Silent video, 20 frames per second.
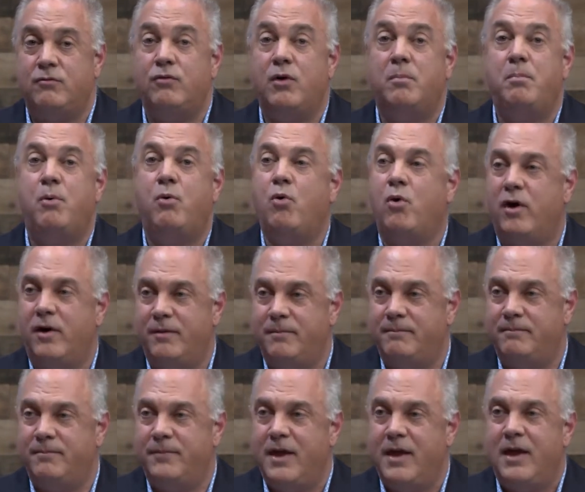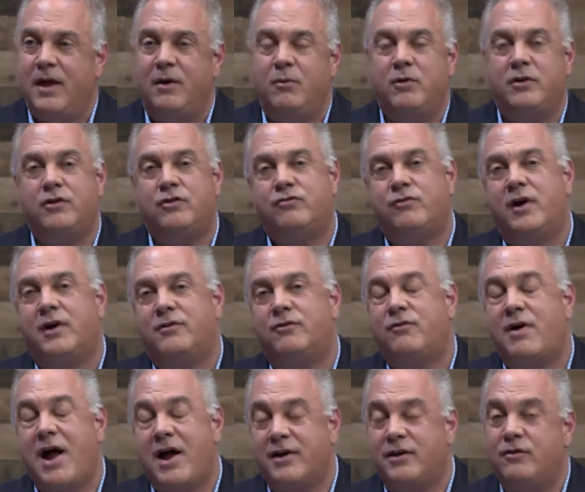report. And what does
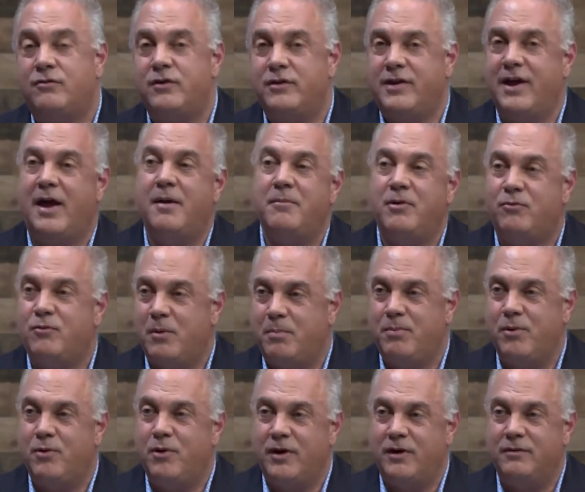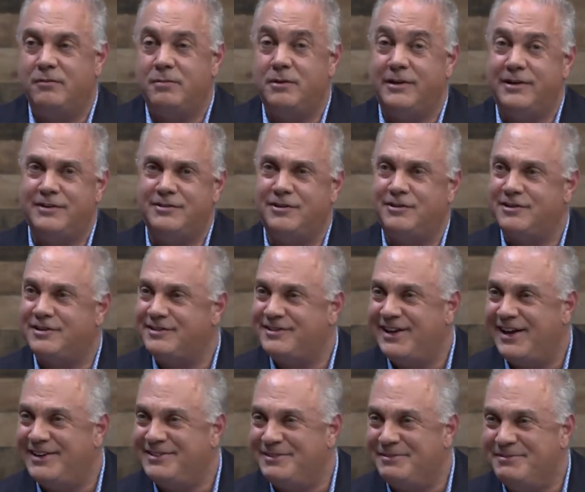Rock Your Retirement Report? Boy, that's hard to
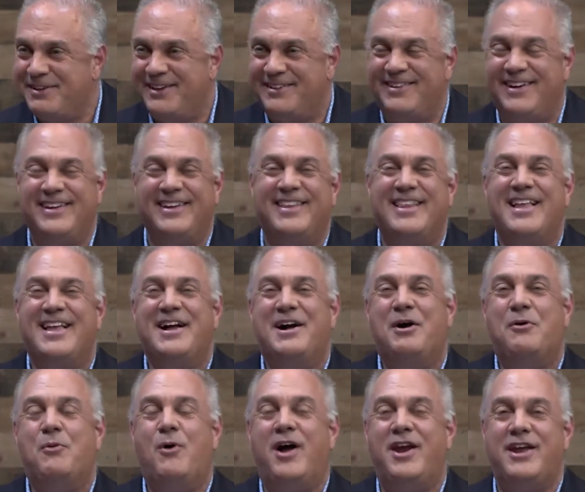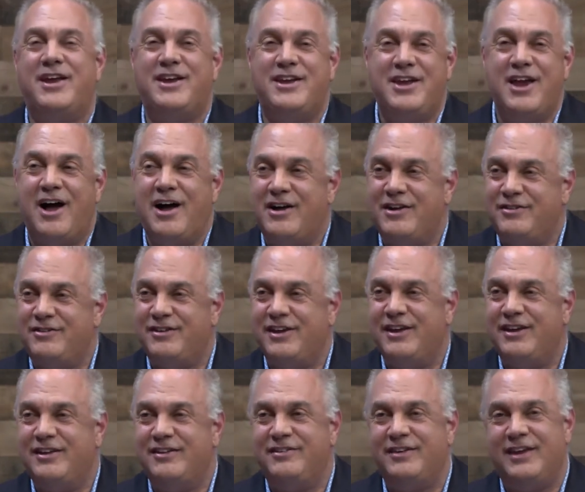say sometimes, right? But what it does
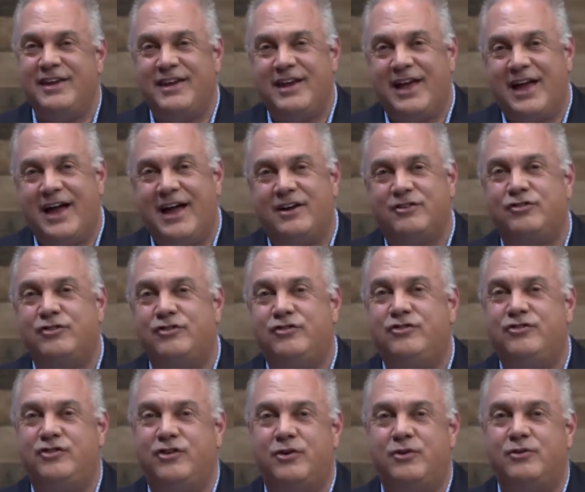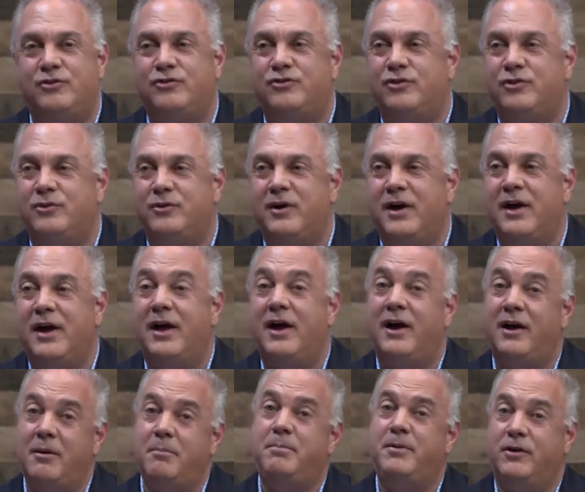is it actually shows you
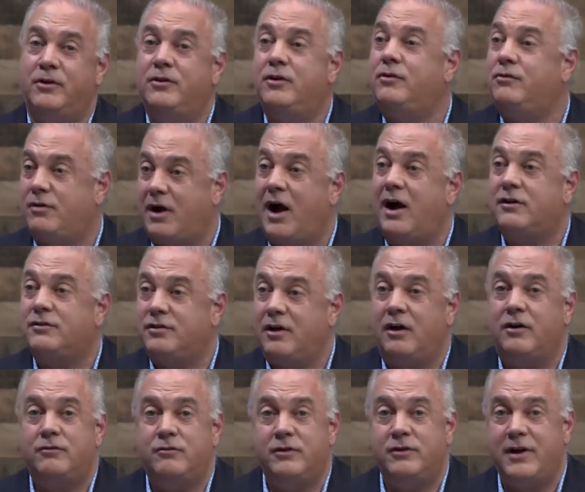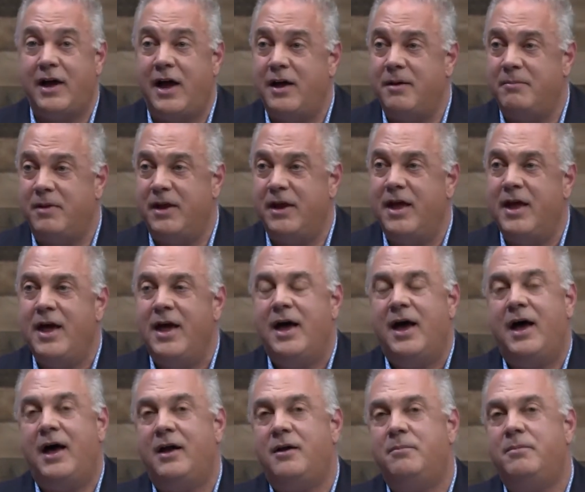how to build a rock-solid retirement,
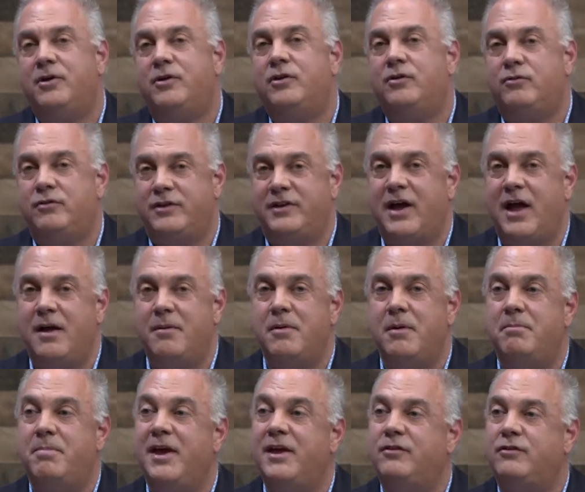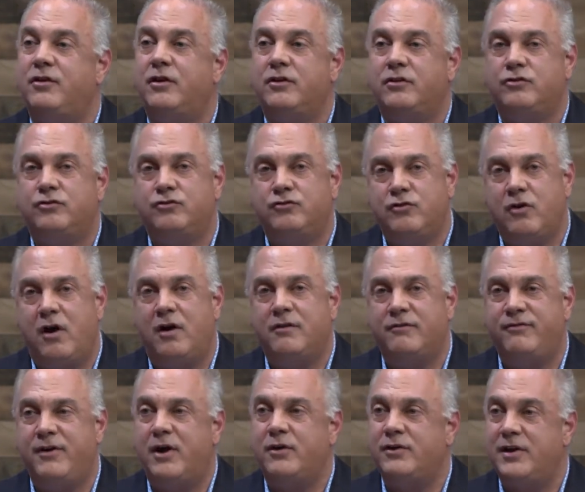how to build a retirement based on a strong
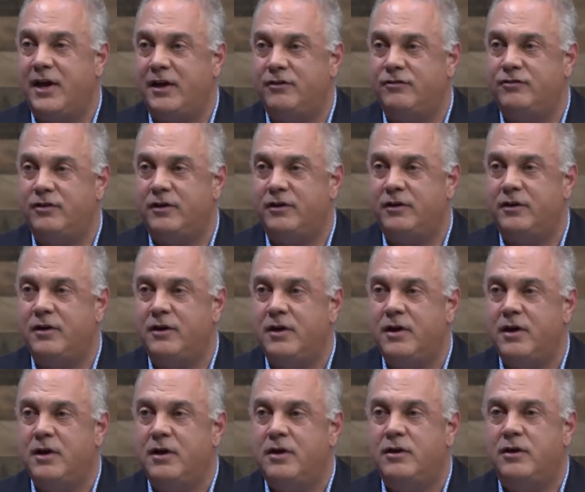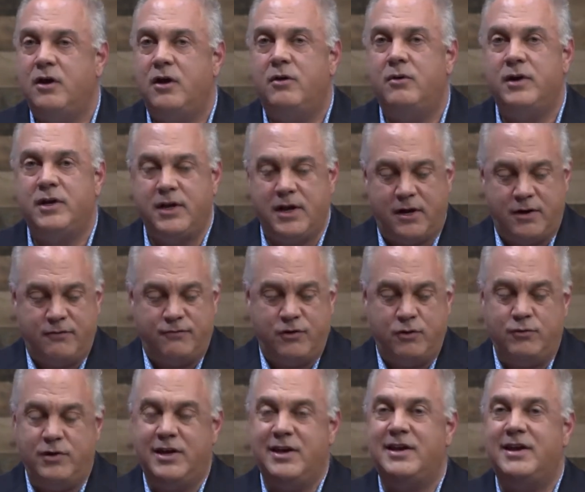foundation, knowing that if you
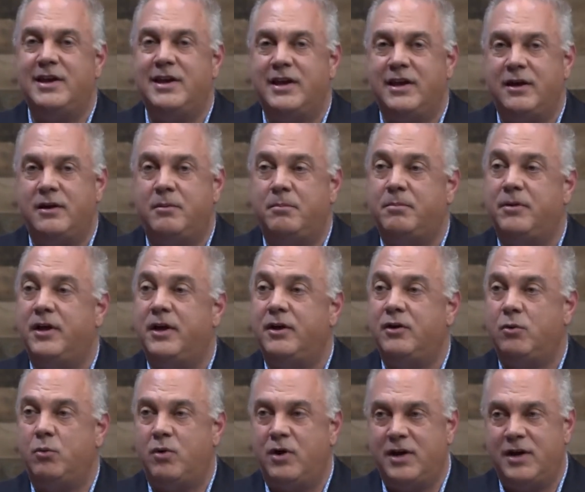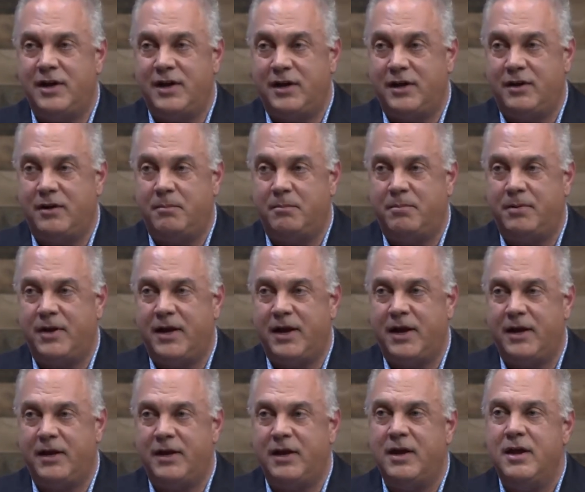need an income plan or want an income
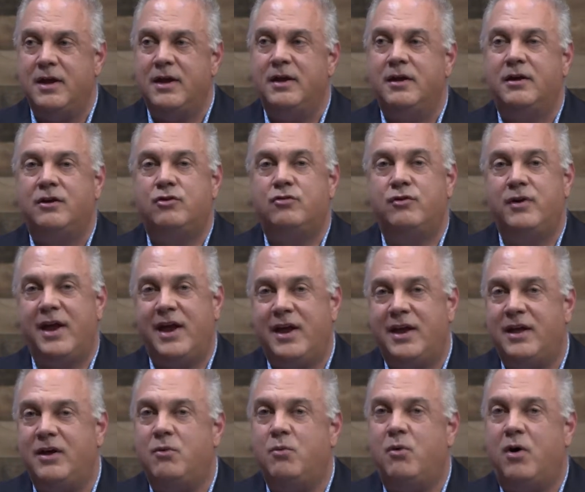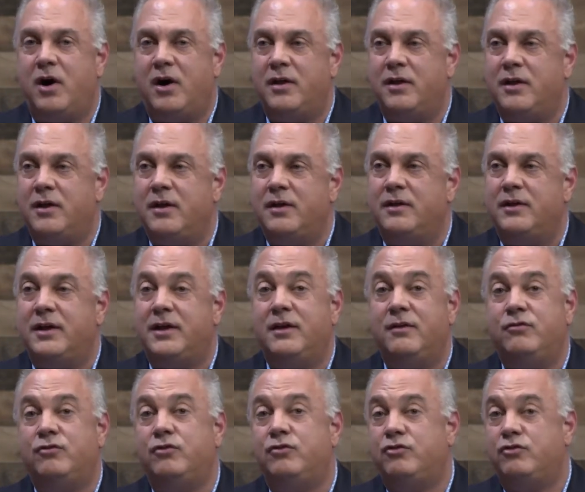plan, creating one that
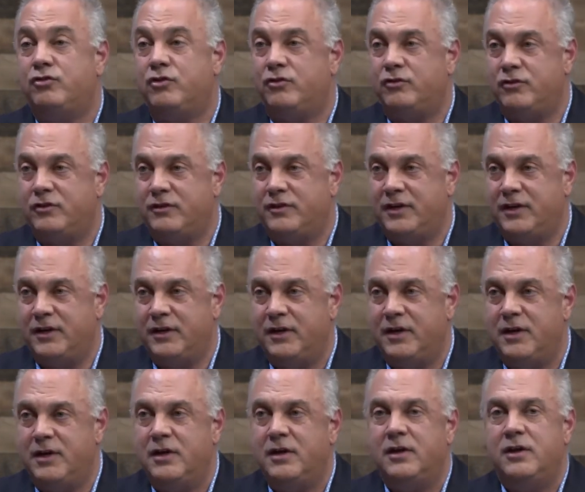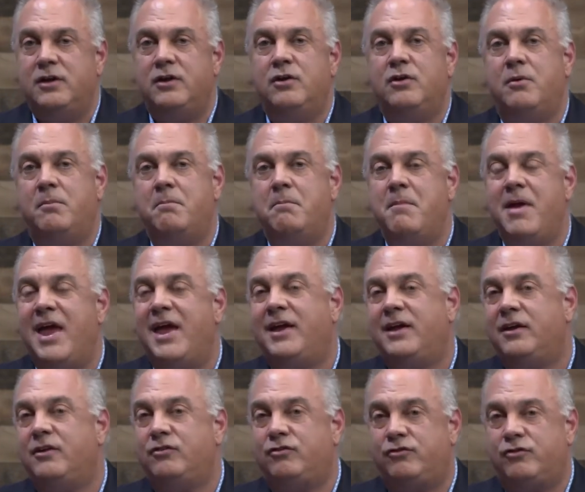gives you certainty. You know,
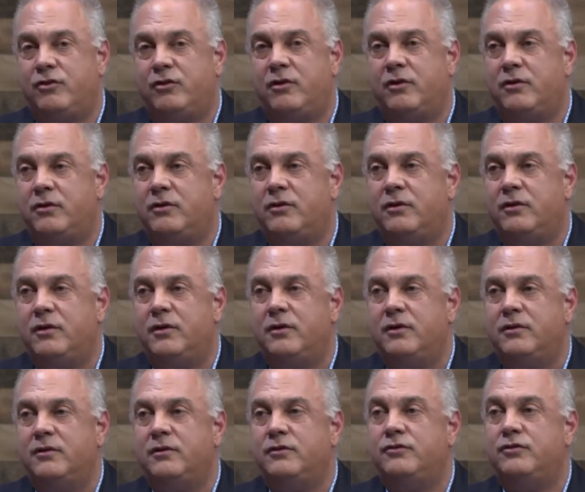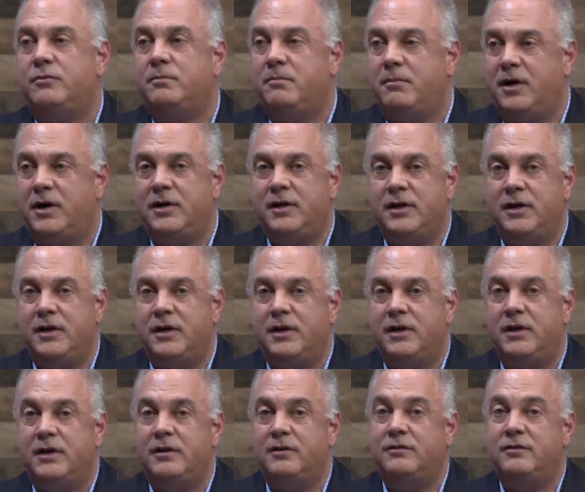making sure that your money
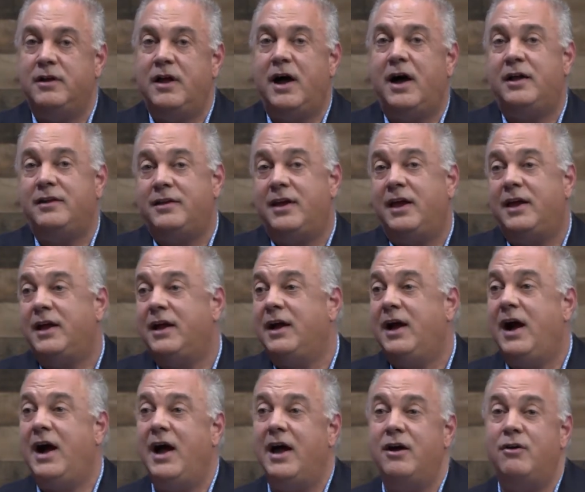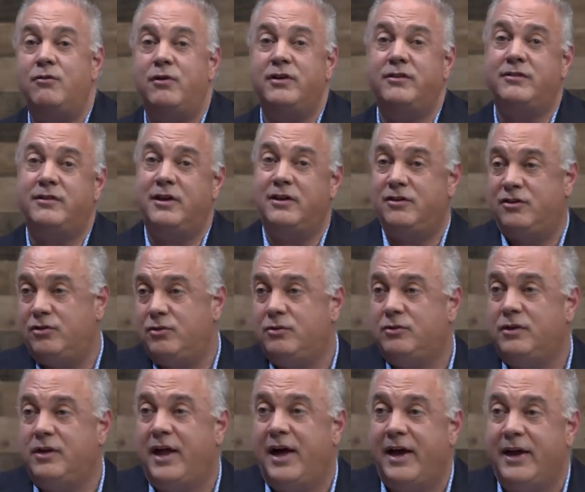is not taking a higher risk than
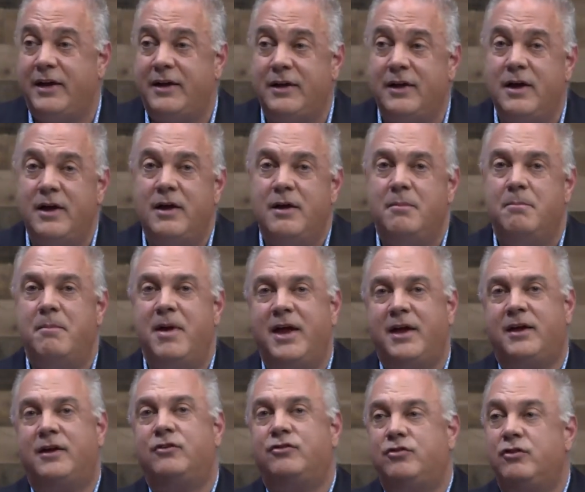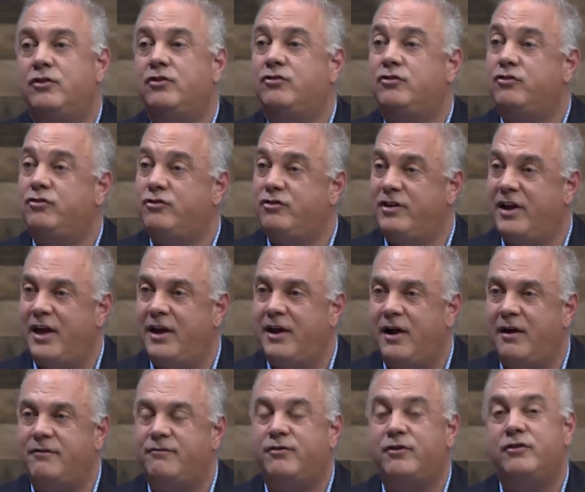you'd like, making sure that you're set
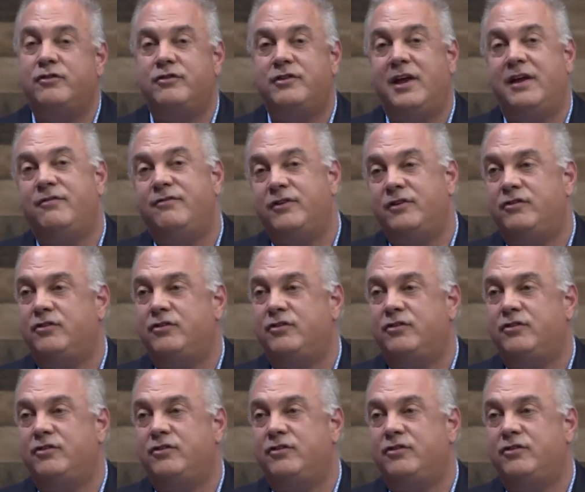up for a safe and